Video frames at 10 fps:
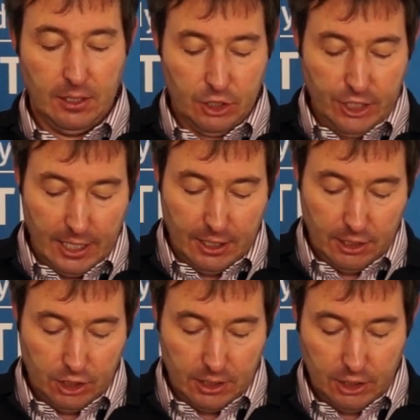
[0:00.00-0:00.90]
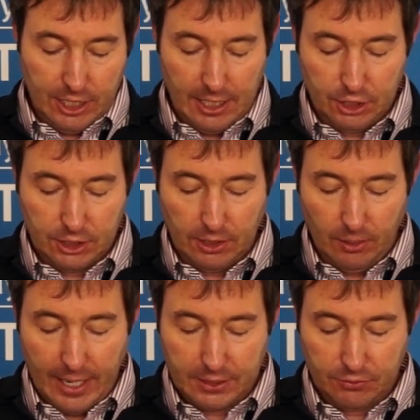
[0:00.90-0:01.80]
Challenges
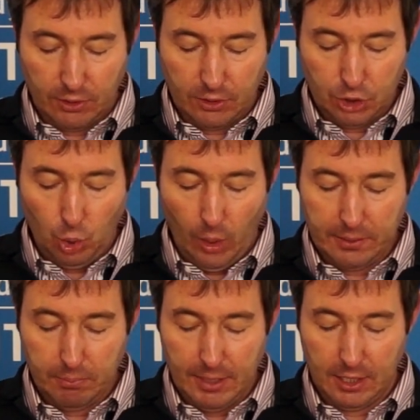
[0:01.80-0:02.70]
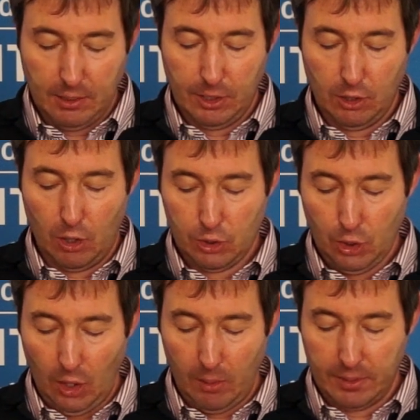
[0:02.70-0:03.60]
arise for the short, medium, and long
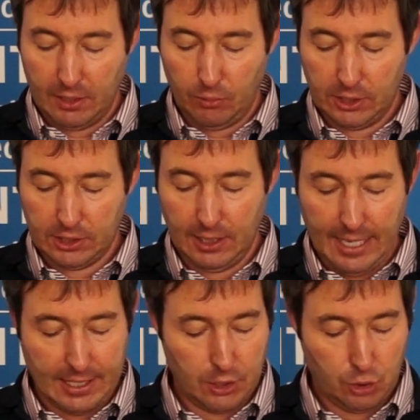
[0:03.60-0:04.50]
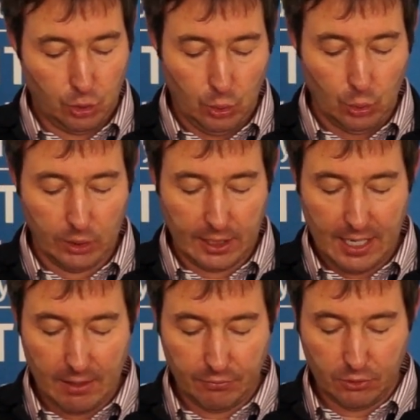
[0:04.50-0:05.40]
term, and it was the latter two that
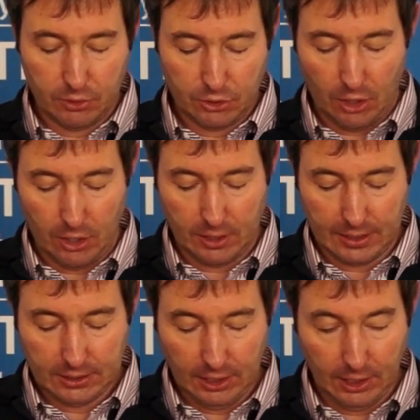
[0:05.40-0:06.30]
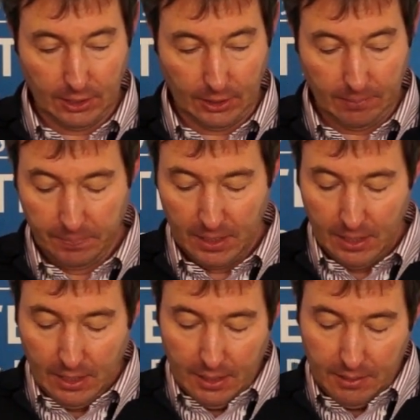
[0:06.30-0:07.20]
have concerned us here.
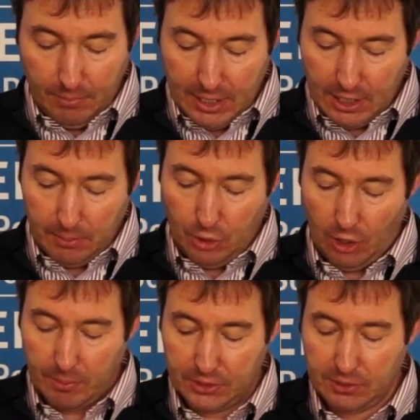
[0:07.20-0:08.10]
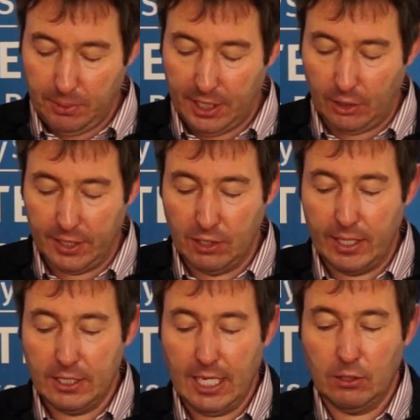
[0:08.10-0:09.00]
The medium term is the period
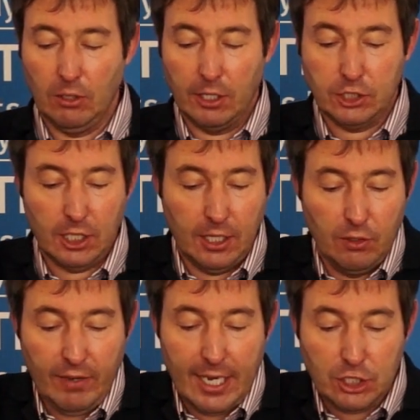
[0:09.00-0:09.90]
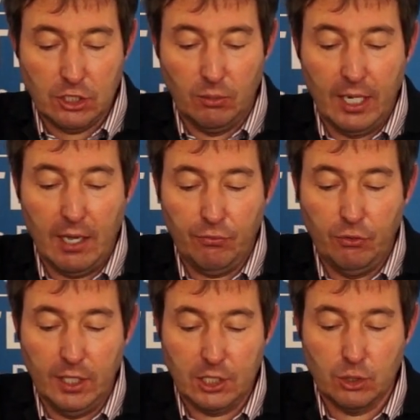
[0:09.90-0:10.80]
when technological innovation will have
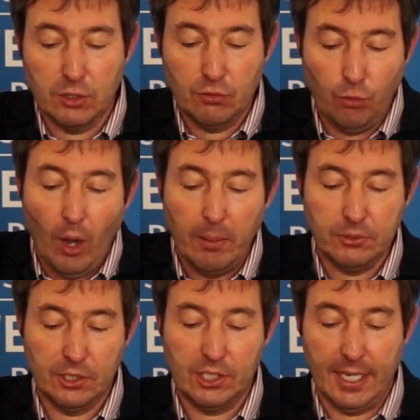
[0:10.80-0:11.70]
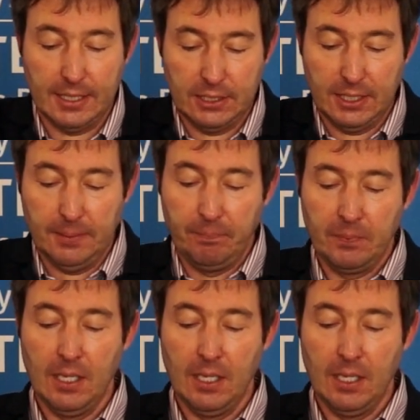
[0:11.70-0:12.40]
fully transformed society.